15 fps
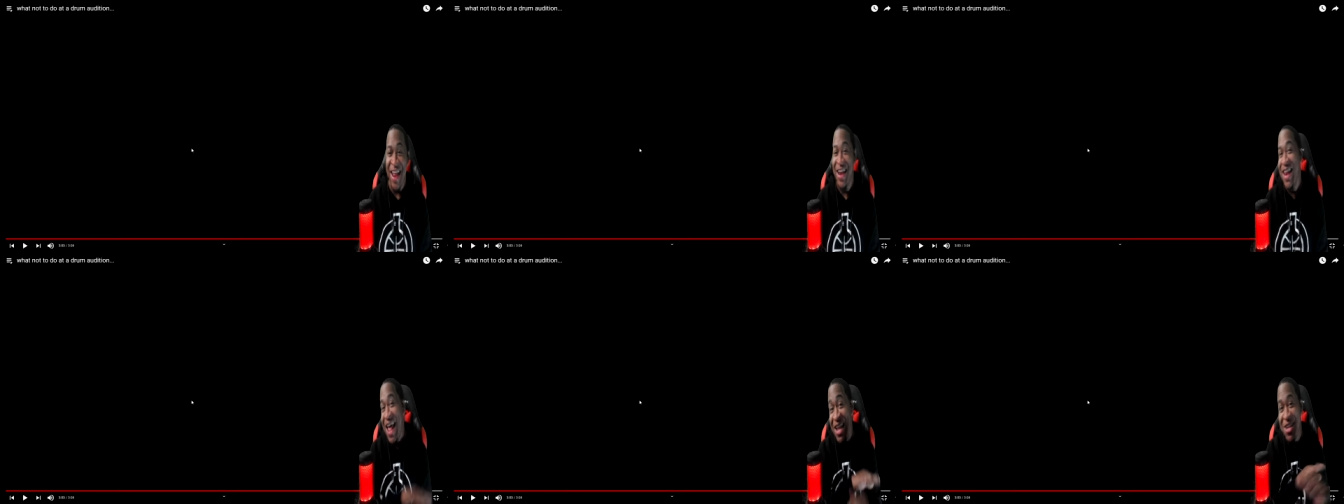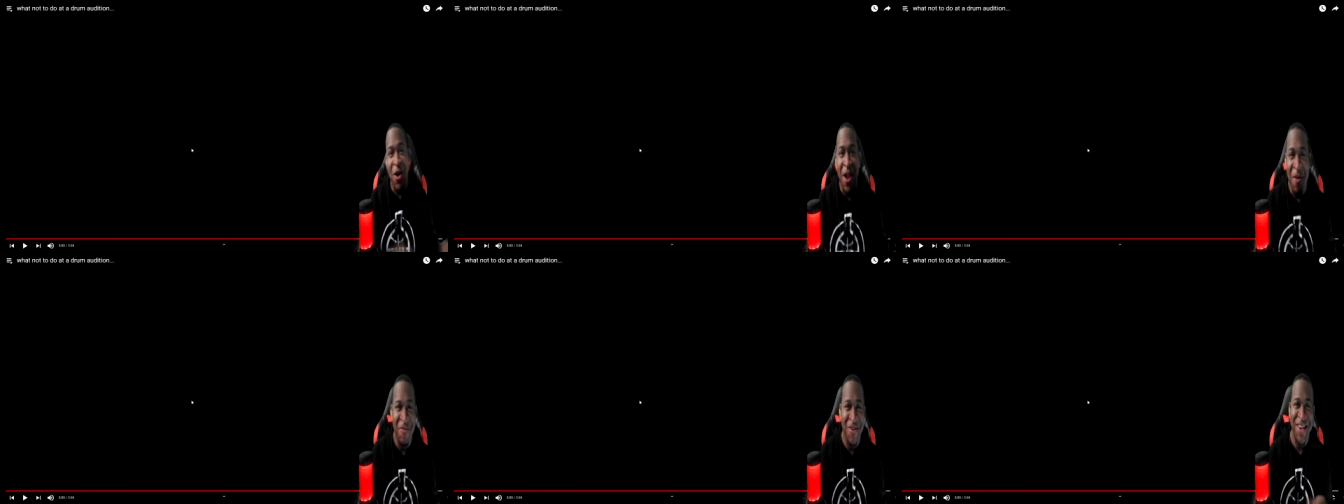that's all
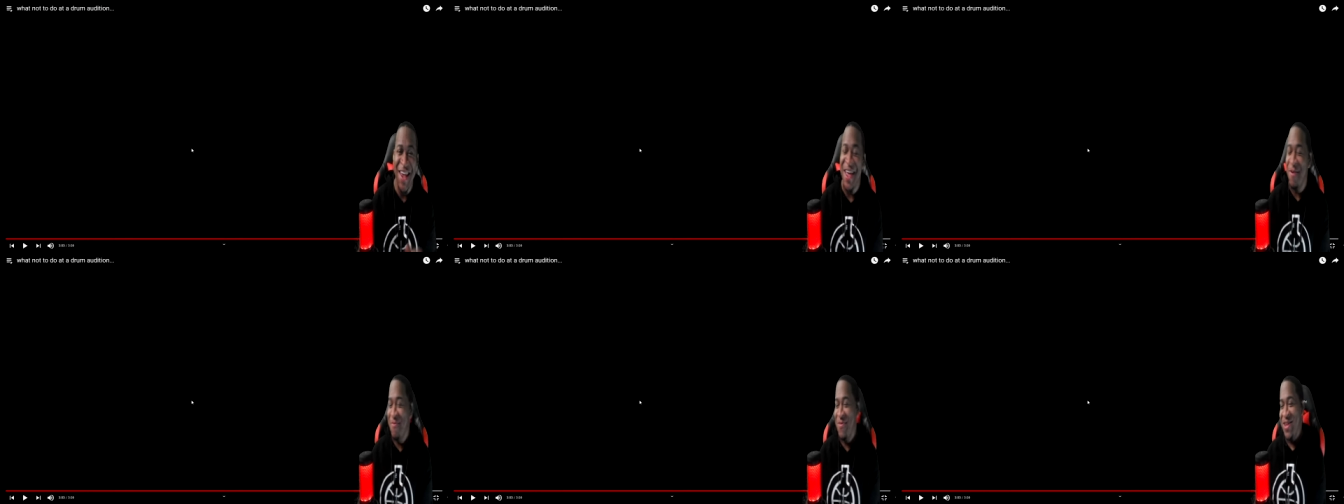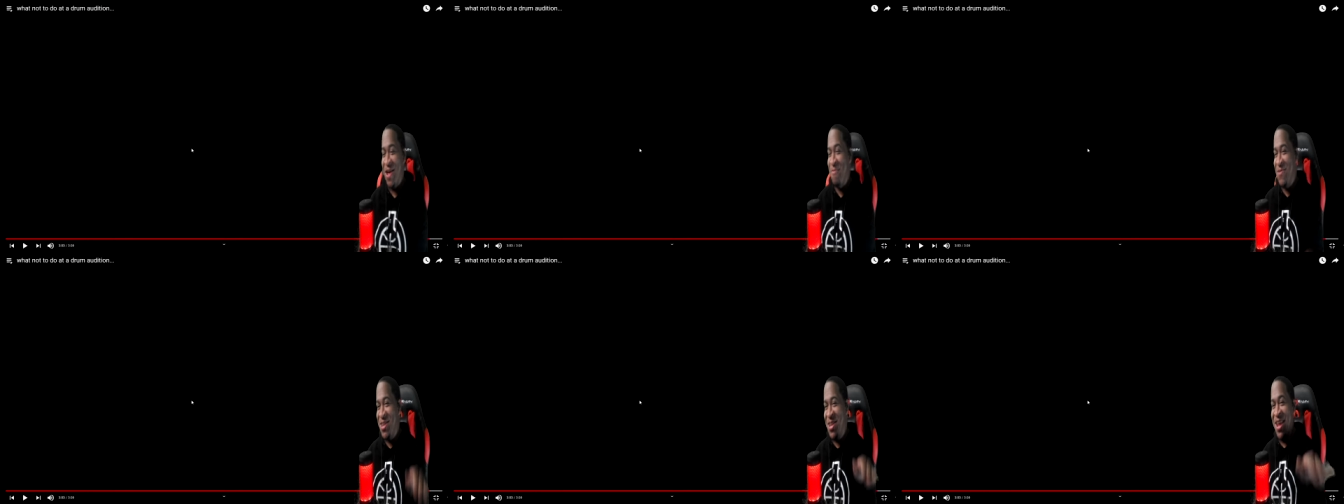I'm gonna say. I'm gonna say I'm
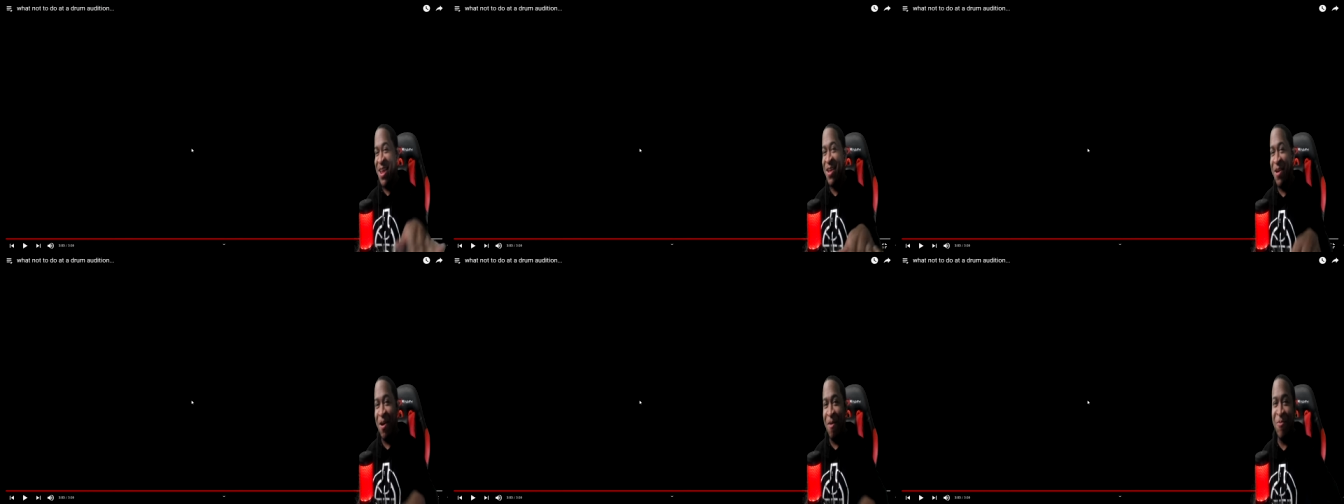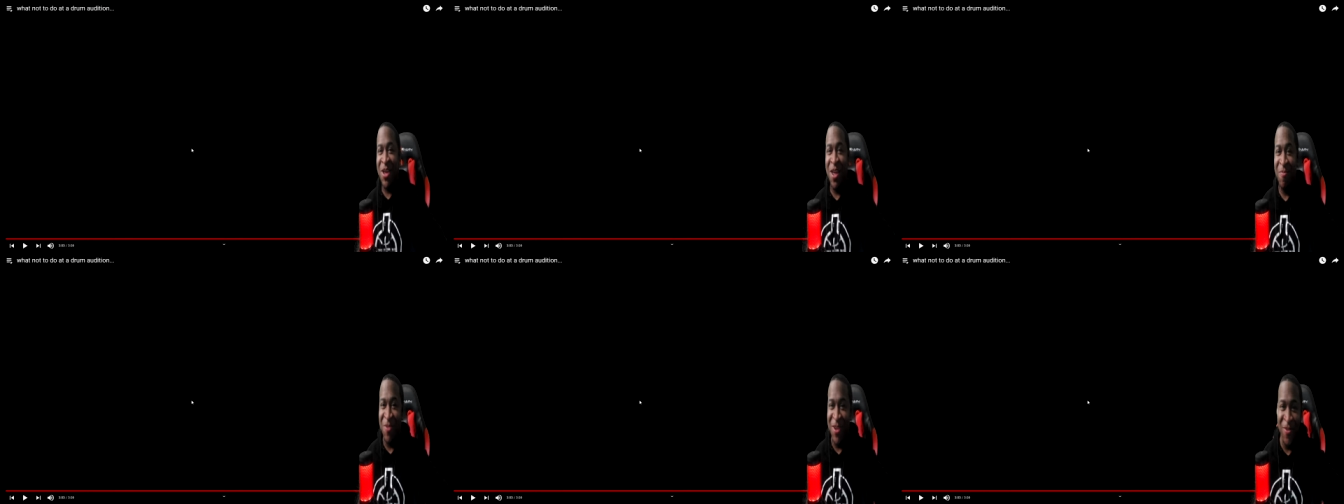gonna stay. I'm gonna
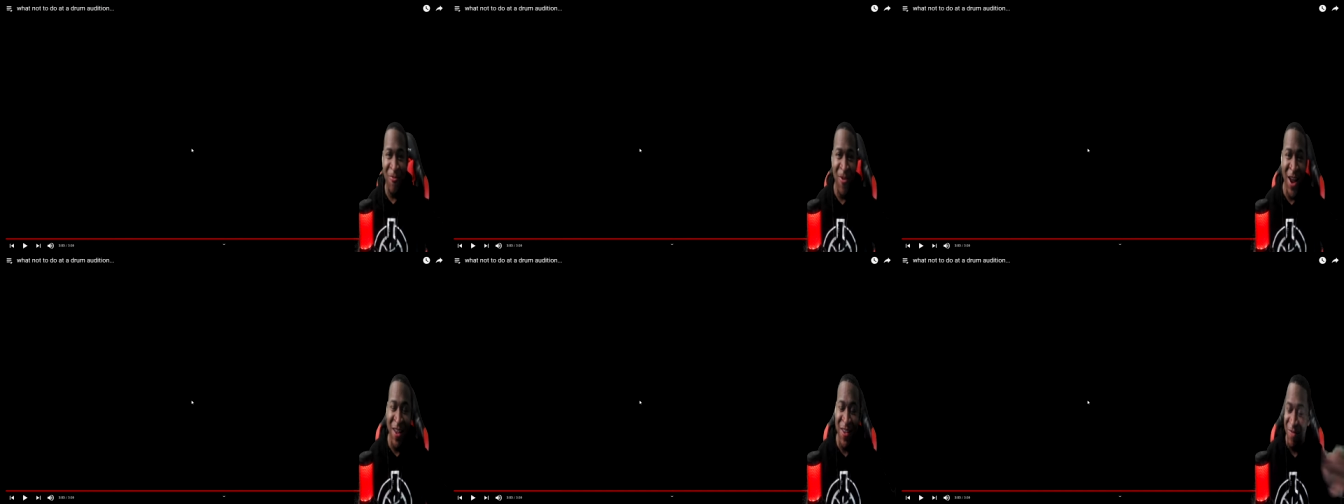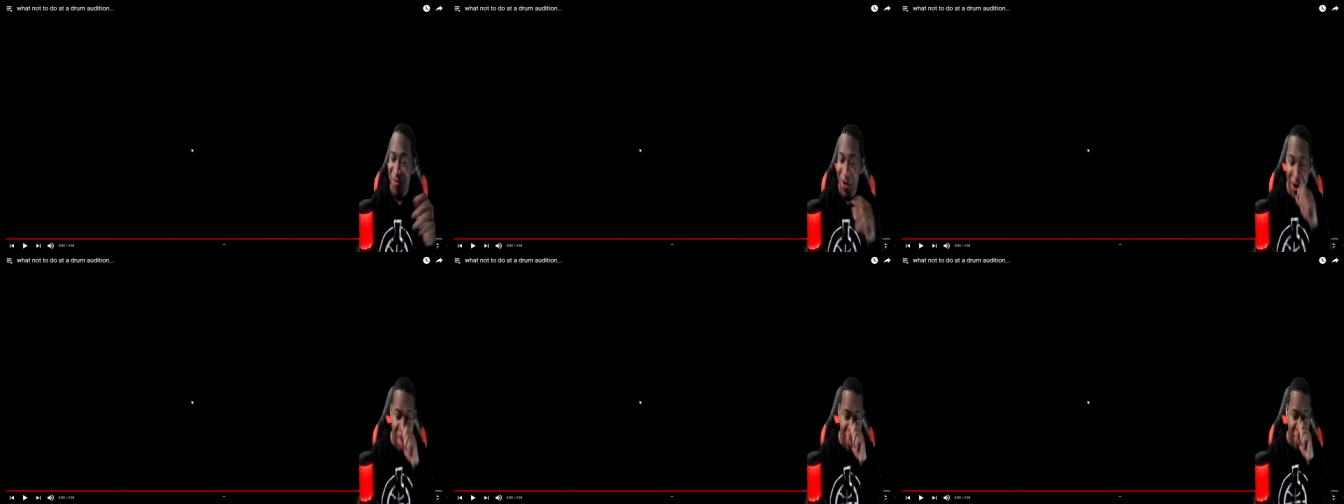keep the rest
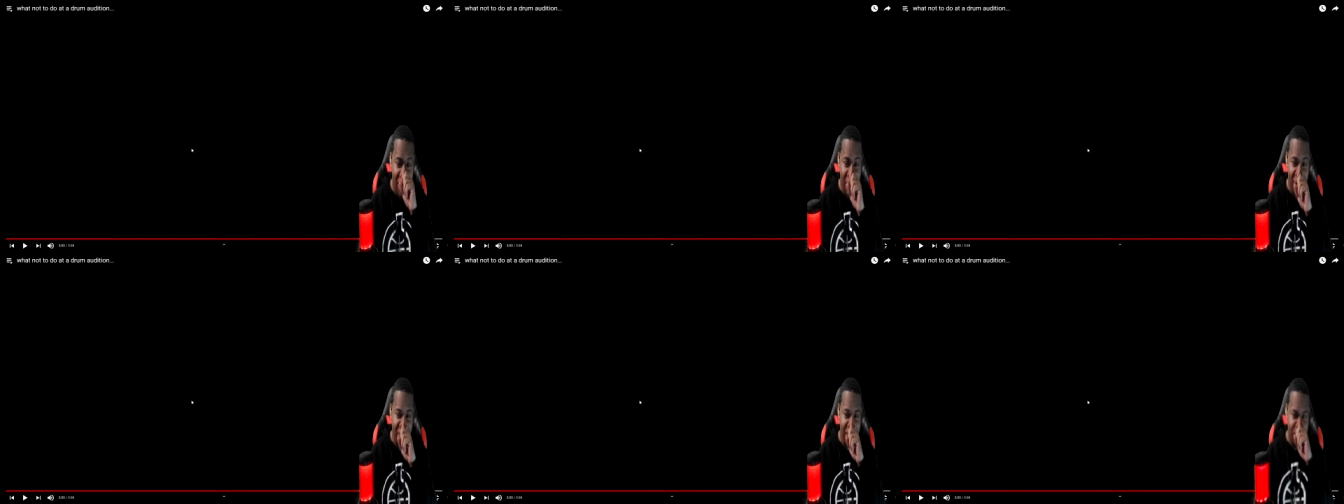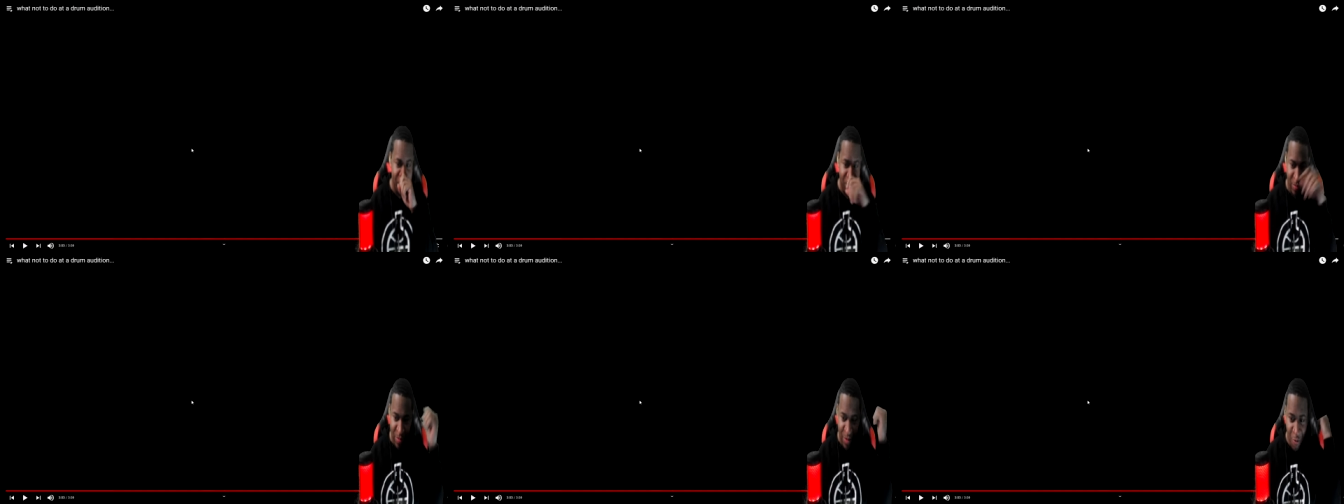for uh,
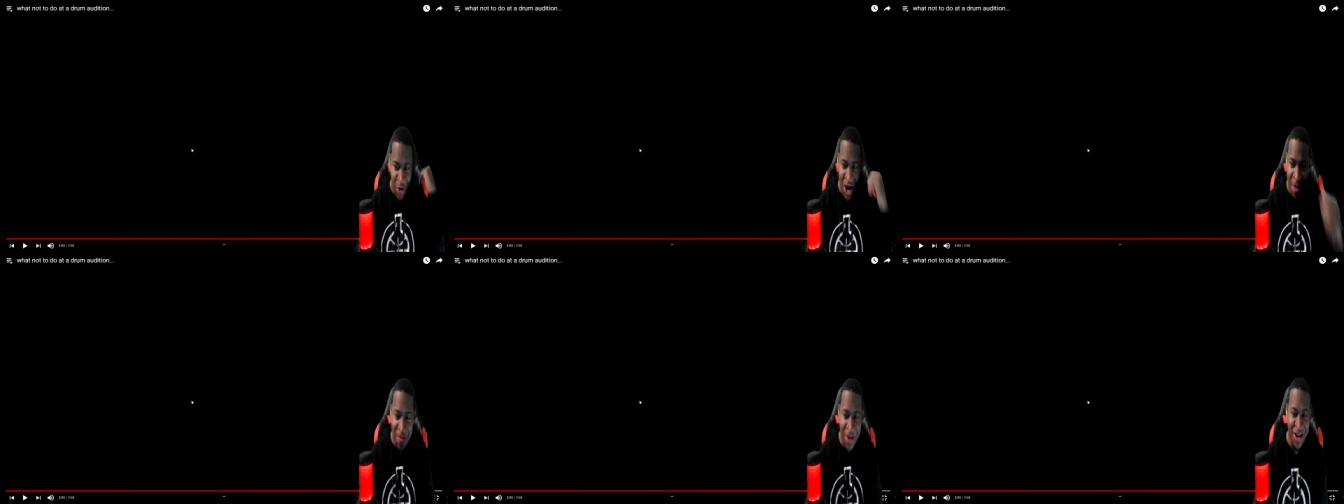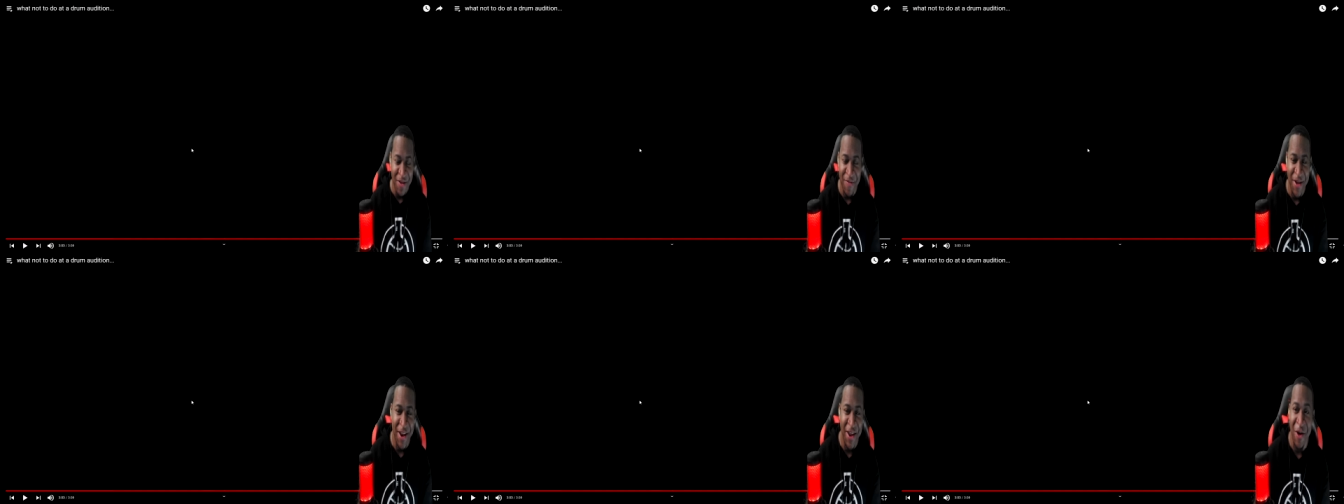when I make the
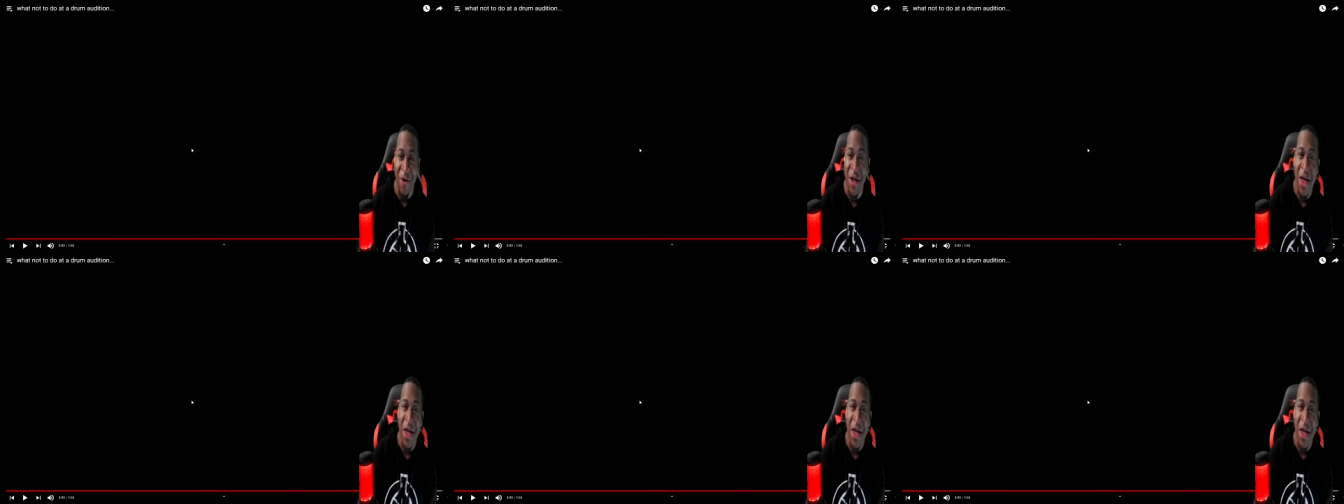video.